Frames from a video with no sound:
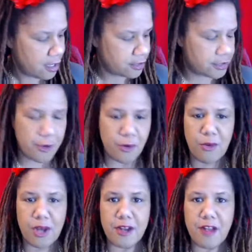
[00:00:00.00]

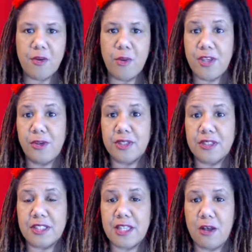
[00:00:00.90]
So another way you can
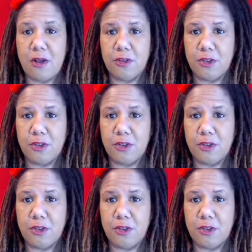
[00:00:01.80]
sell